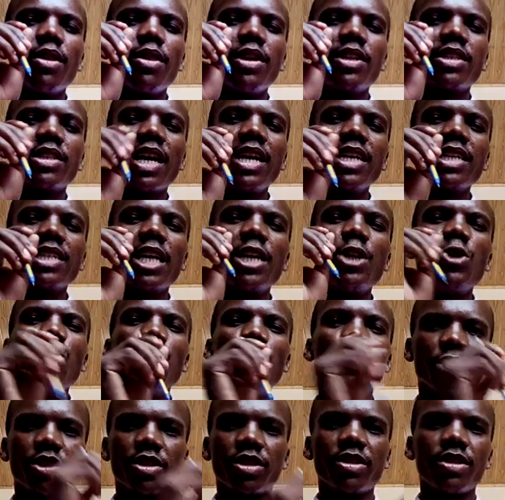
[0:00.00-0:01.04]
titer
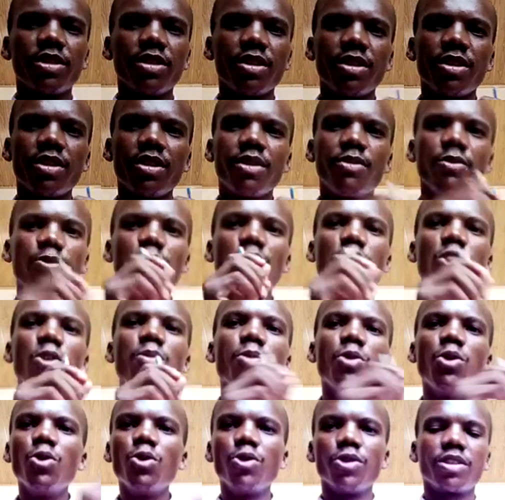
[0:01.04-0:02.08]
used, the volume
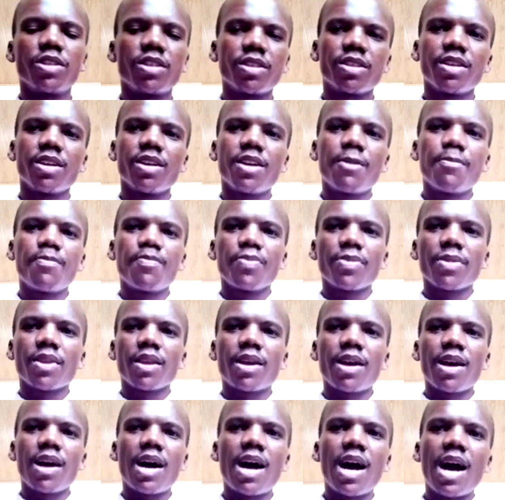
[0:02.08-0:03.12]
used,
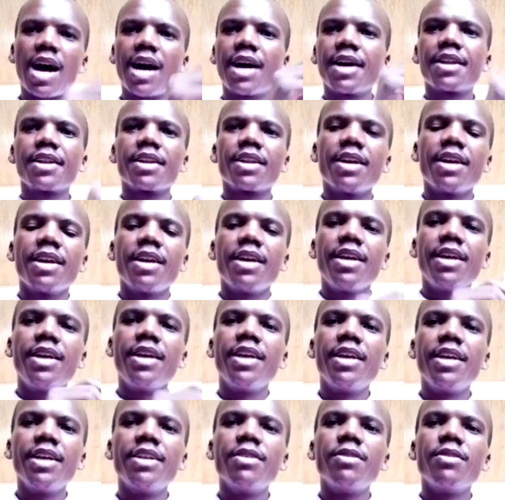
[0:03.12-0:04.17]
are
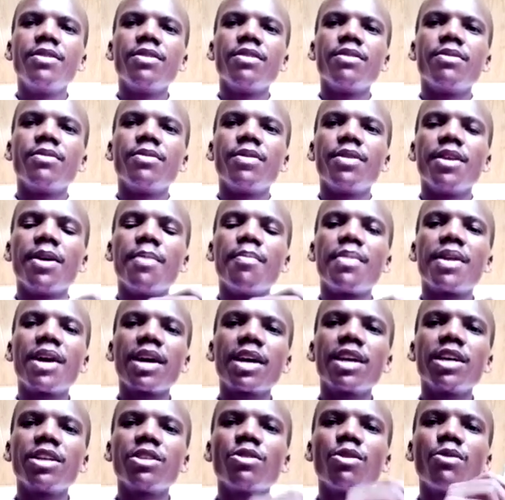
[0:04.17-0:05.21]
in the
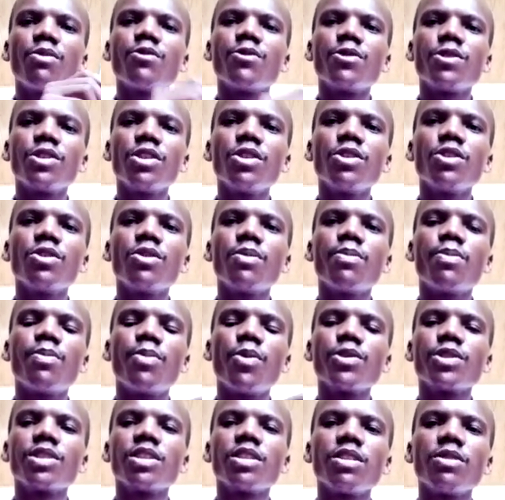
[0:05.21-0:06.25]
bracket of 0,
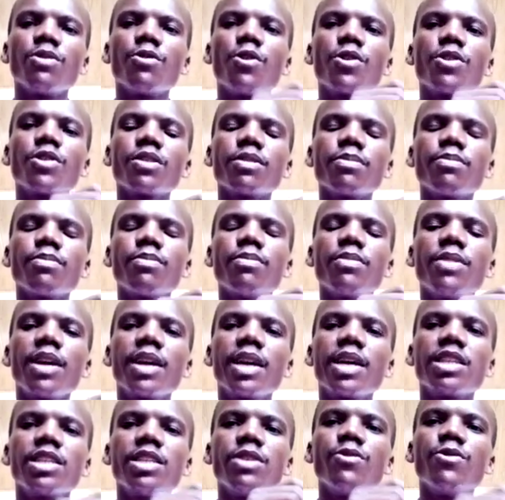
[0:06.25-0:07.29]
positive or
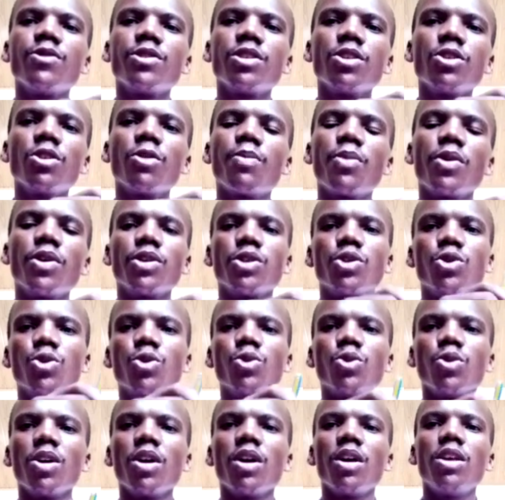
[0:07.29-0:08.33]
negative
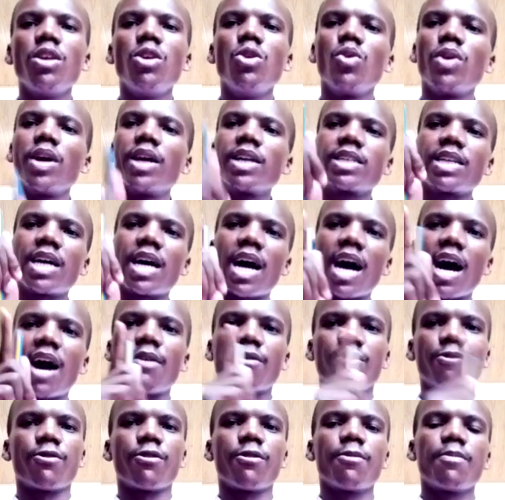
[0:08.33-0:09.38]
0.2, you get a
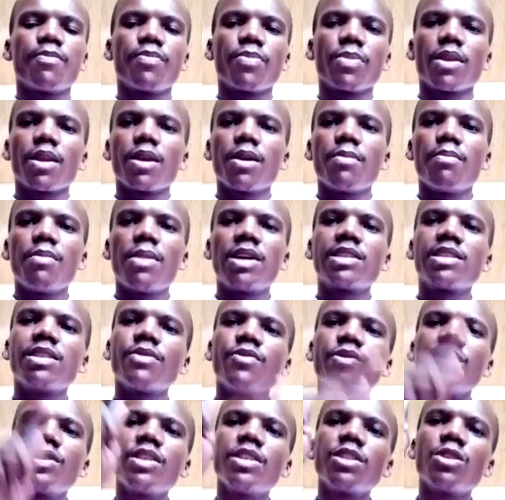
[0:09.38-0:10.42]
half. But
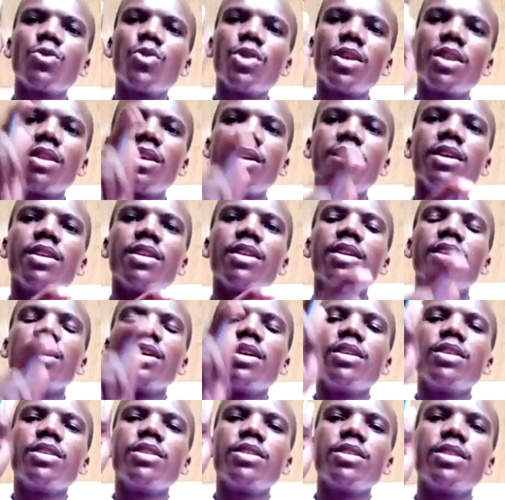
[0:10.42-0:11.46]
if it is within
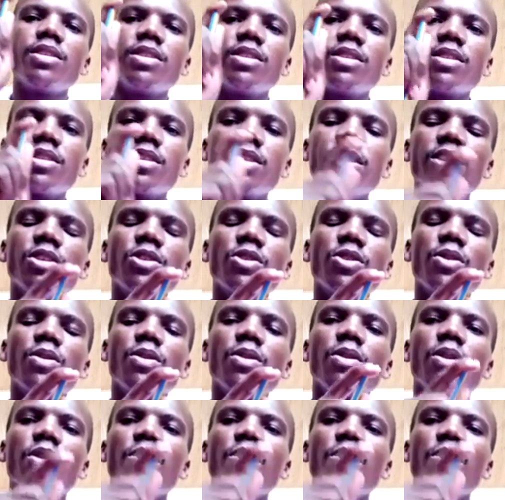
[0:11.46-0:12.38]
0,